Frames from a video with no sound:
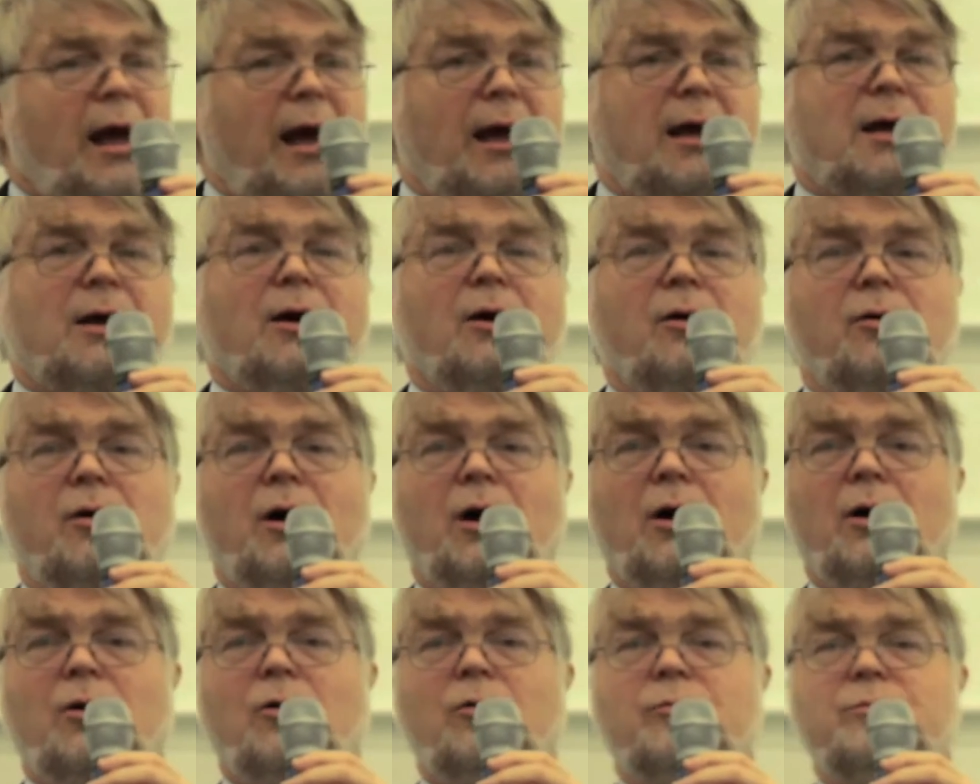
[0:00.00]
Echo
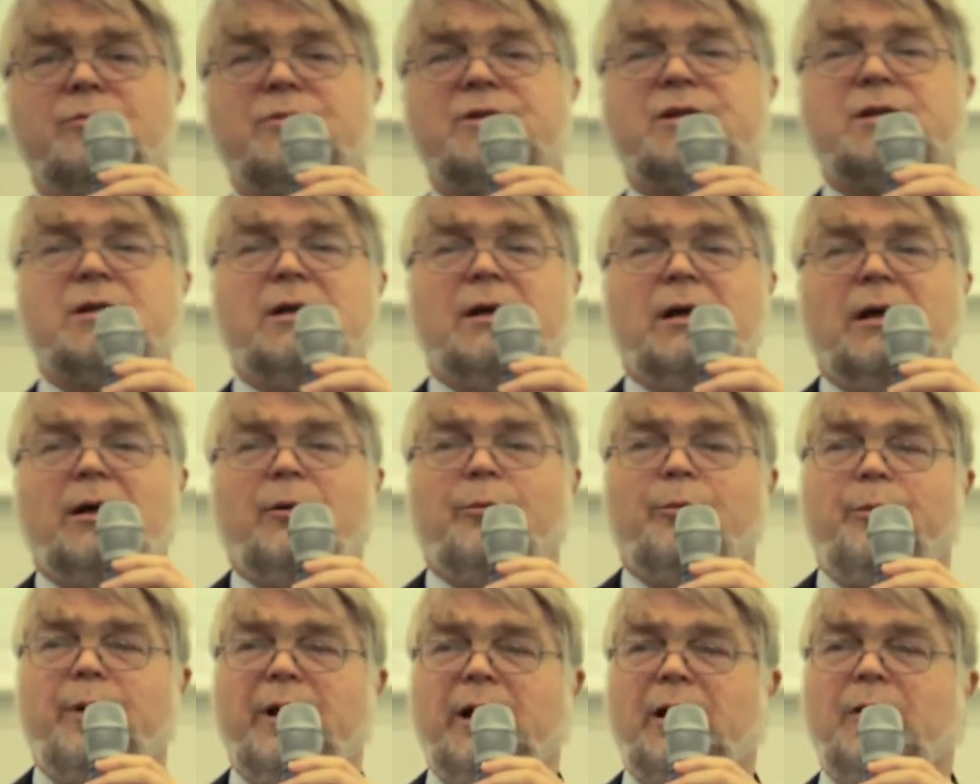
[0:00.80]
homes
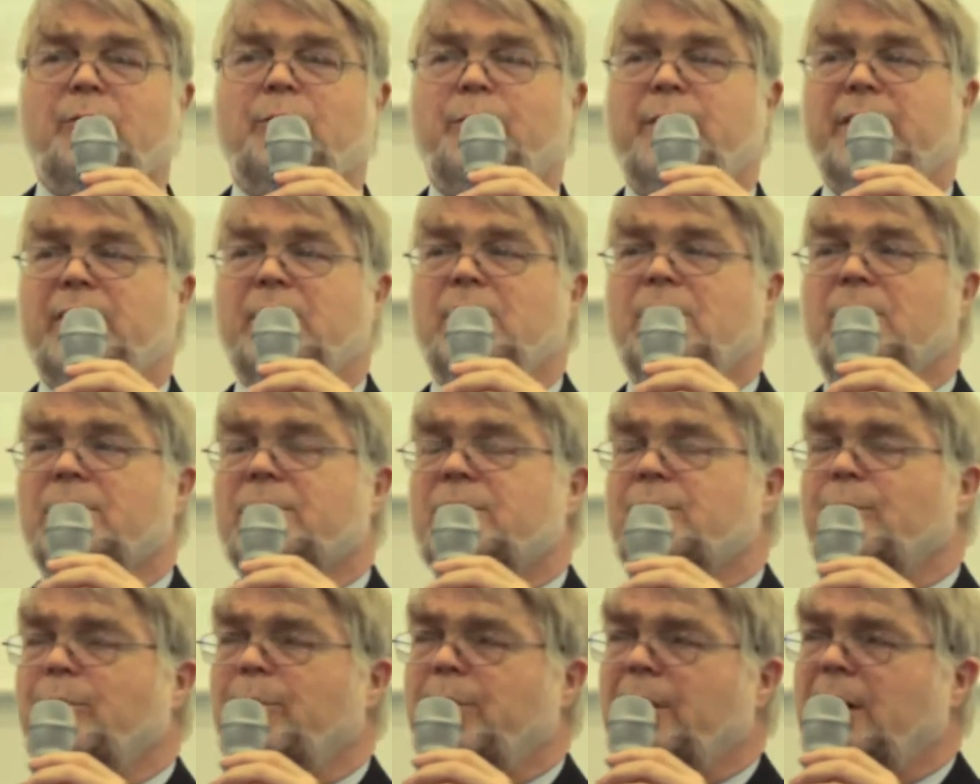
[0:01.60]
being
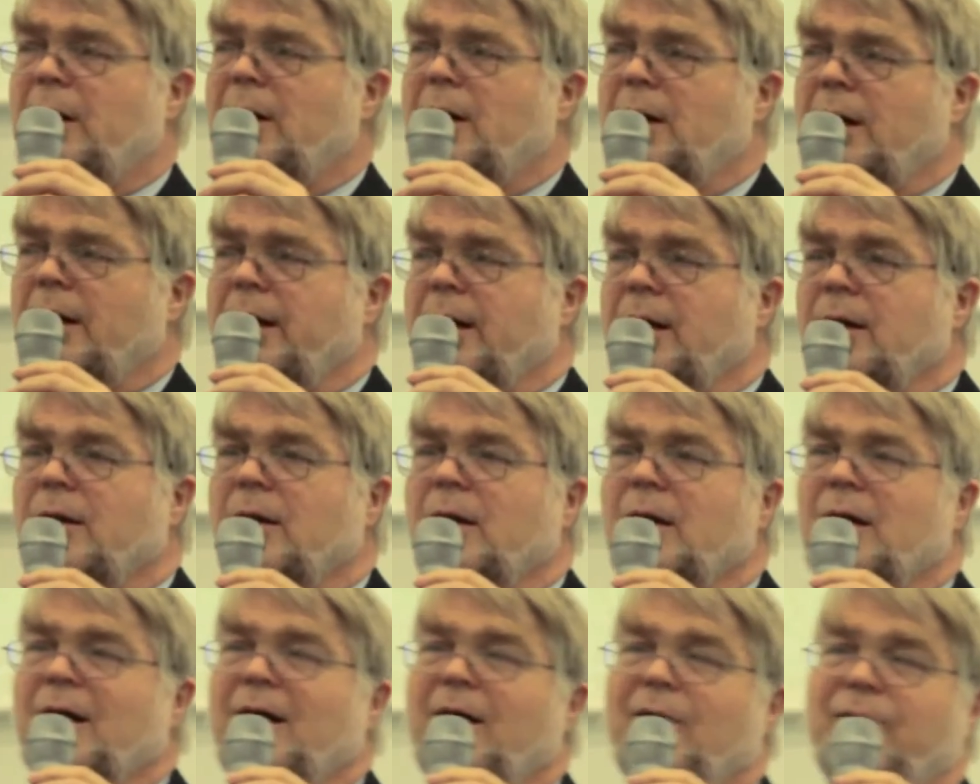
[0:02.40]
built by
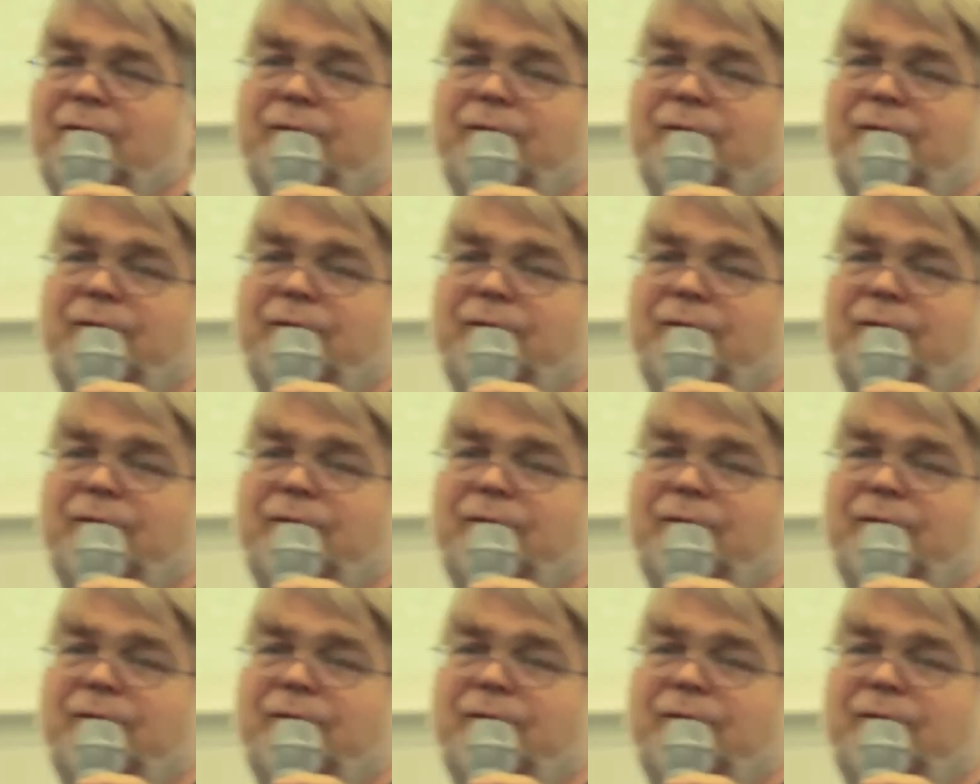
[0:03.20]
a